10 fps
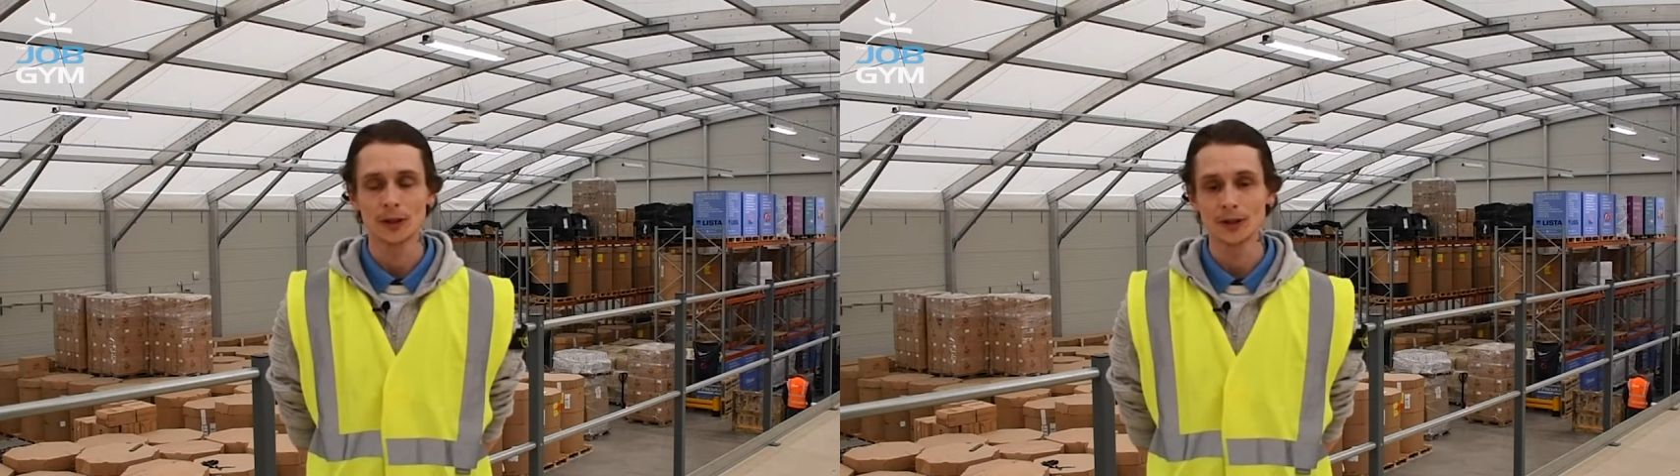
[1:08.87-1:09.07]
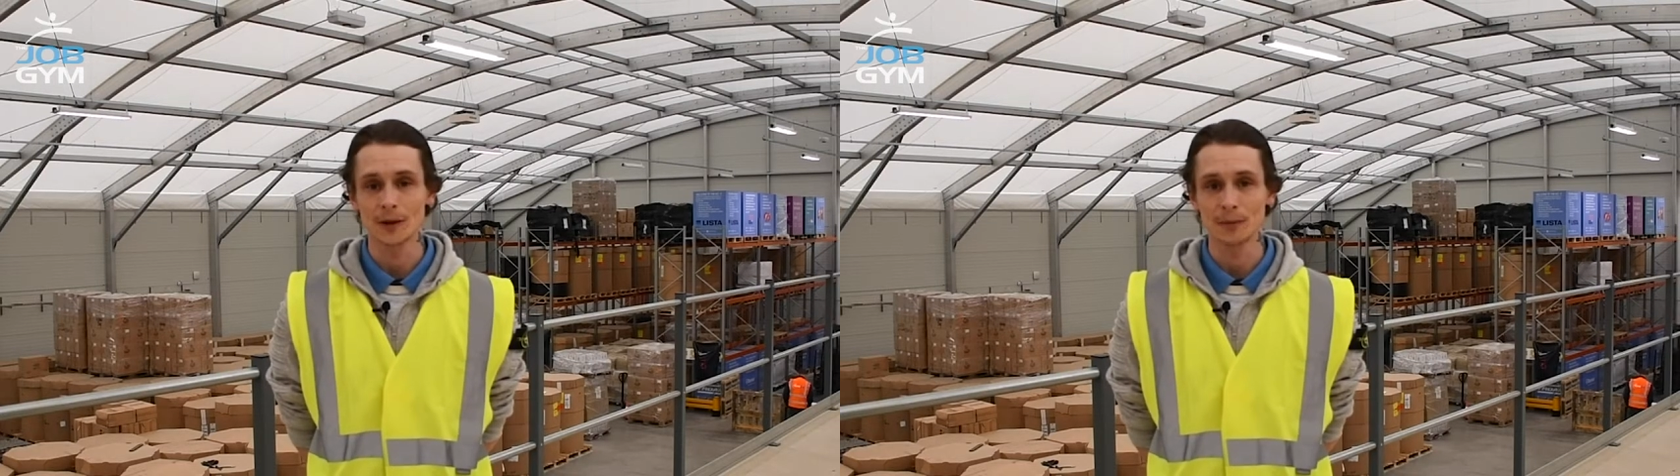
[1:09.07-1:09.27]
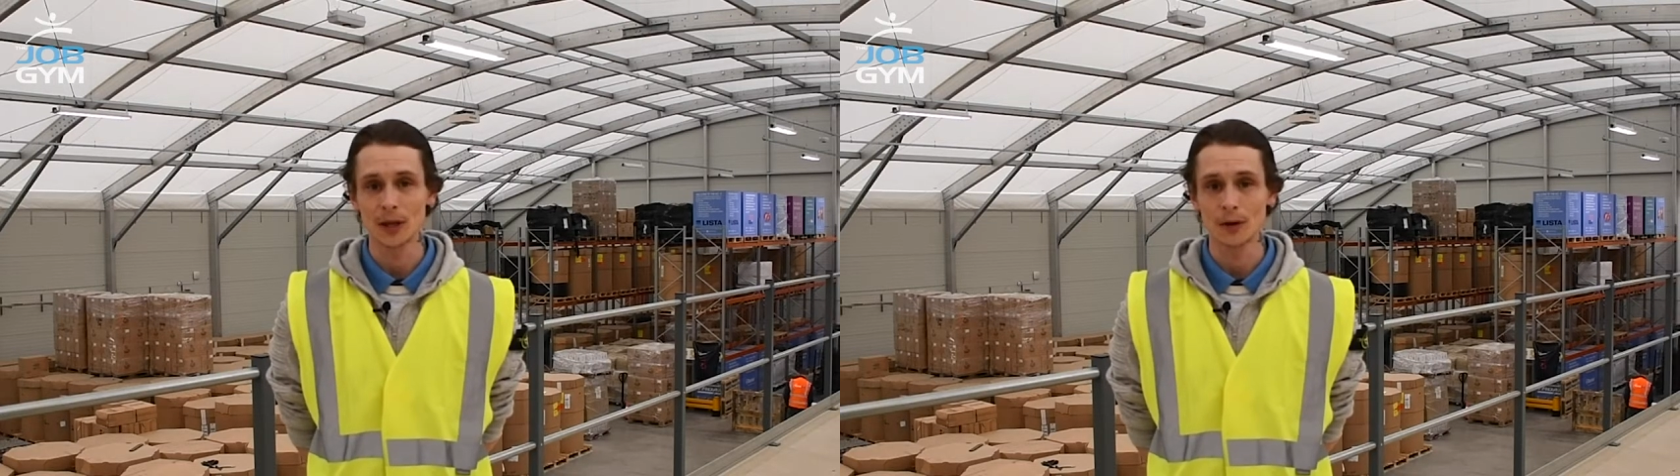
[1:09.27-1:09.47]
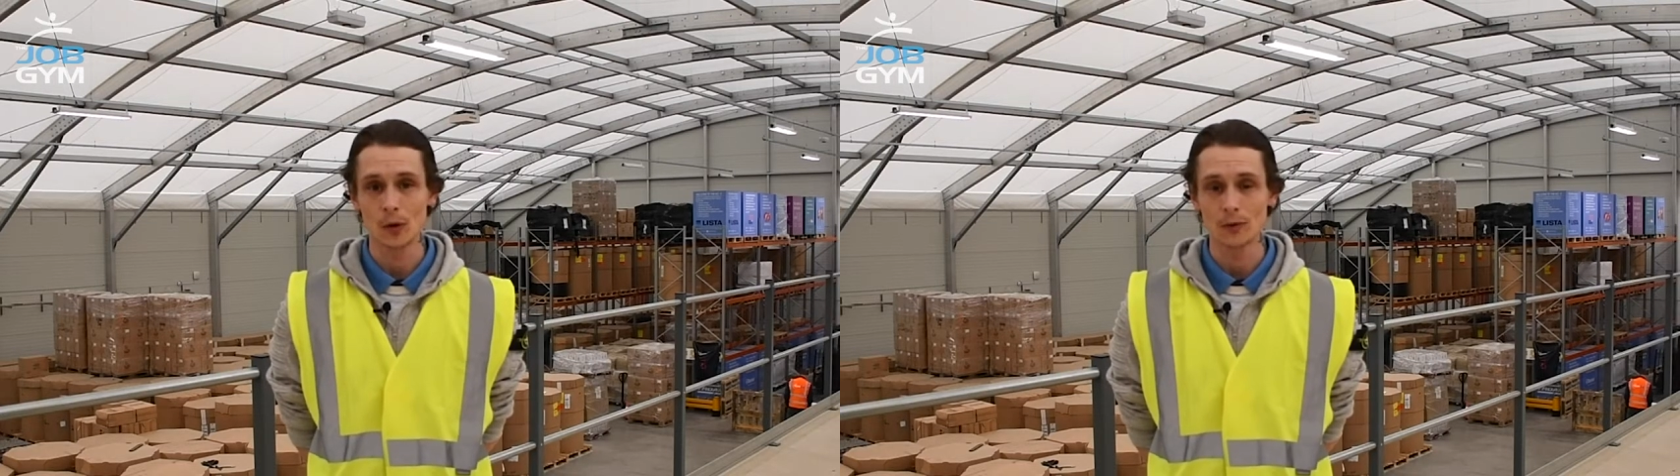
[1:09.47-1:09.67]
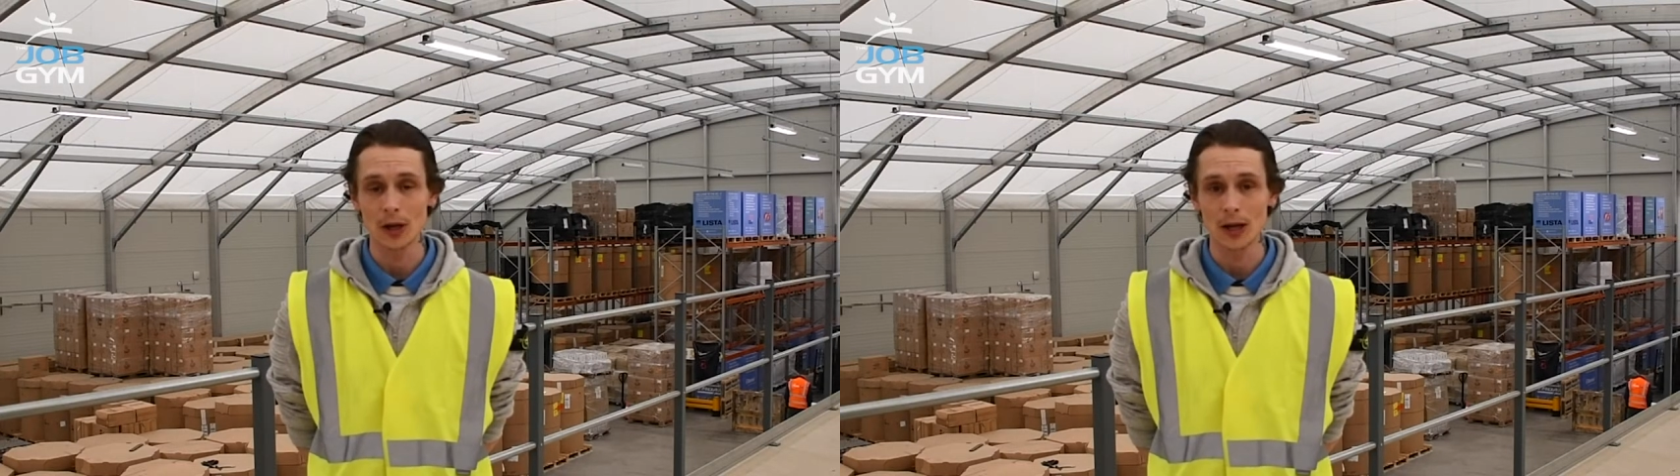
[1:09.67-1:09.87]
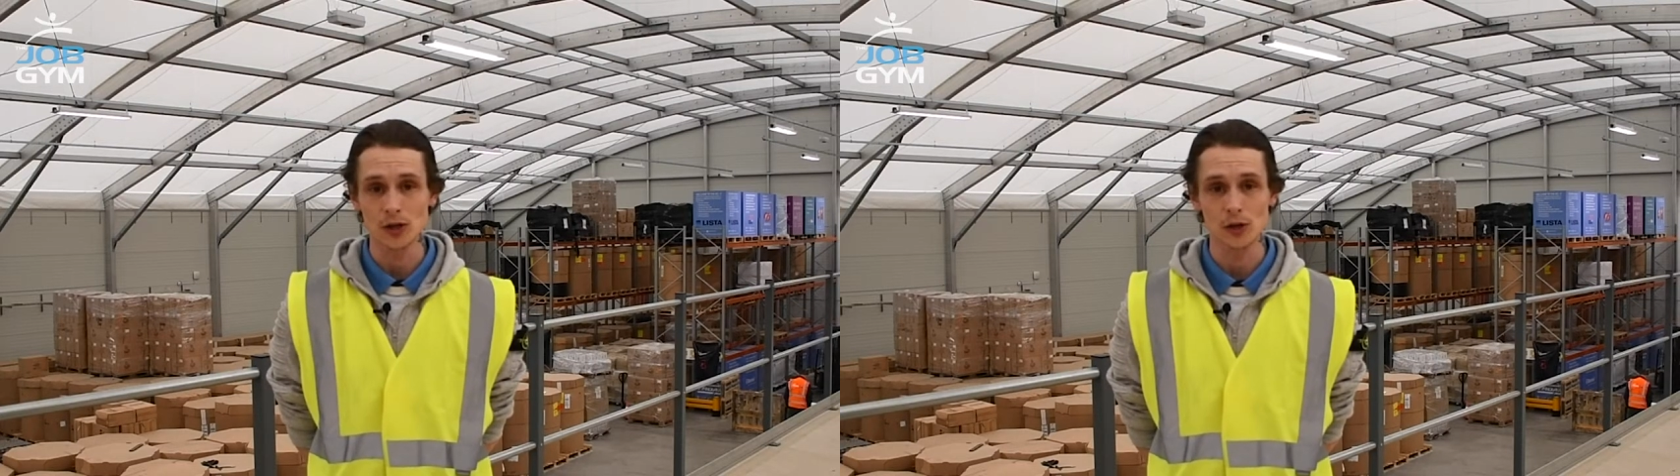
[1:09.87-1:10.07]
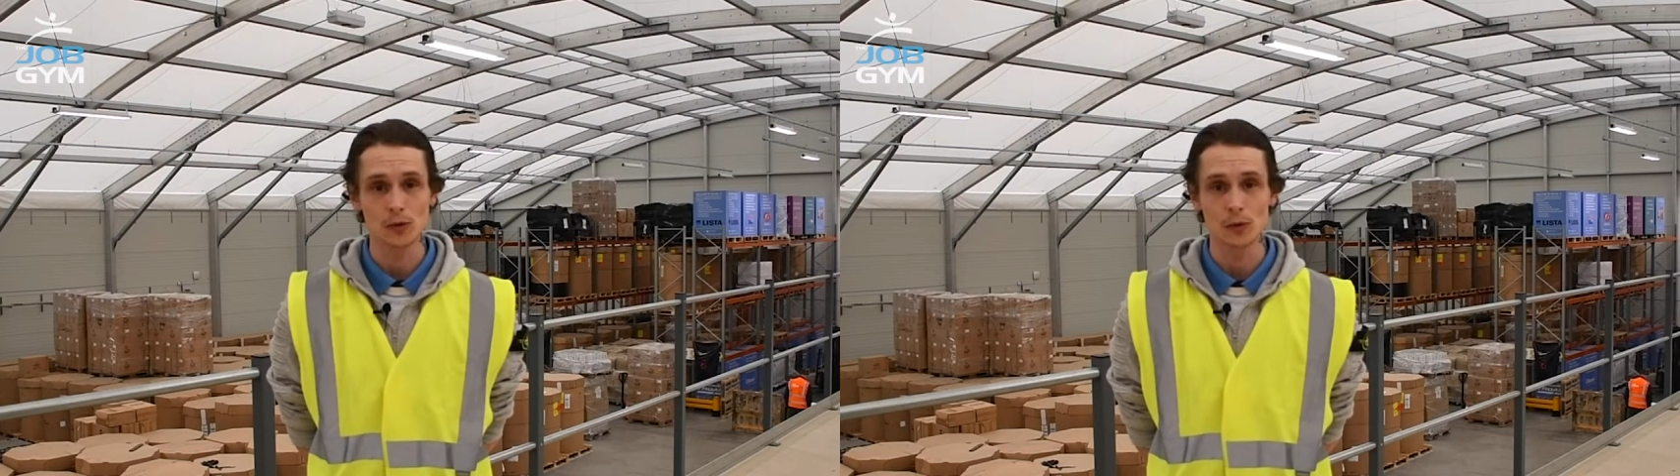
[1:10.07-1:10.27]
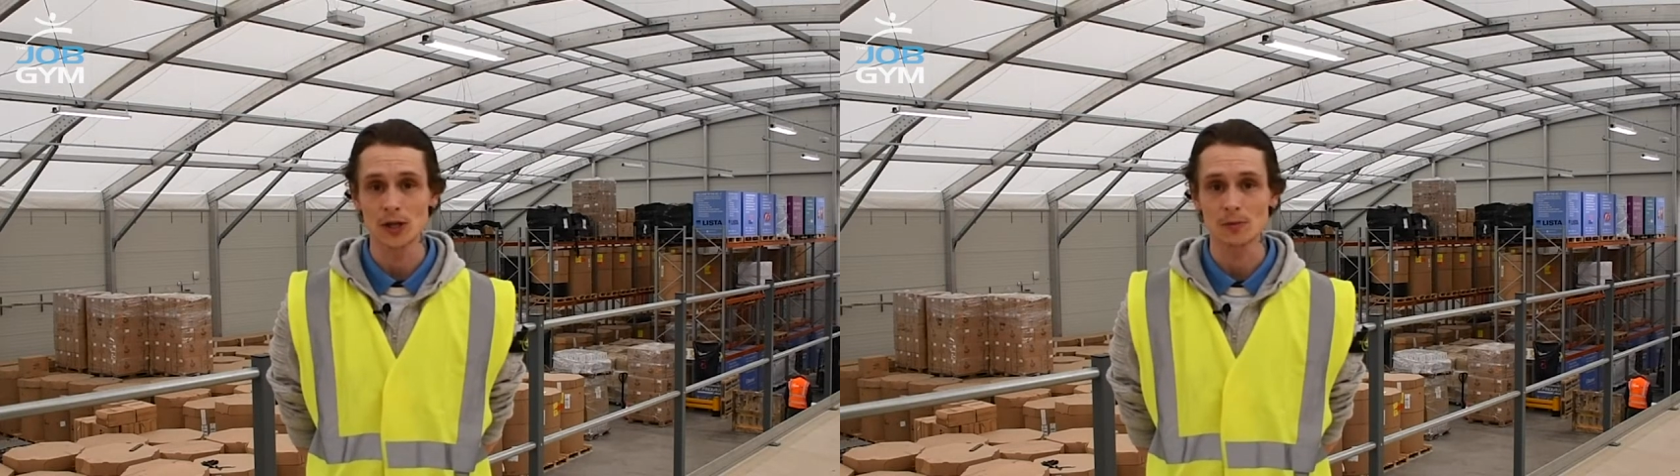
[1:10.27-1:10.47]
Since I've been here over the last
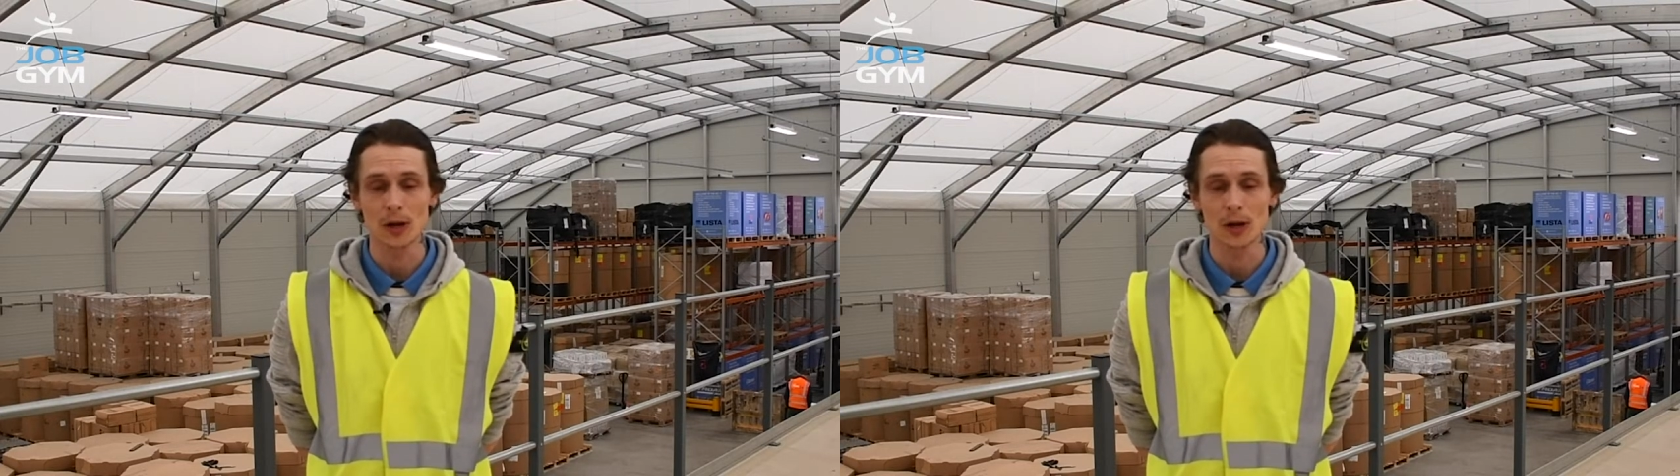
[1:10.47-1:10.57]
2 weeks,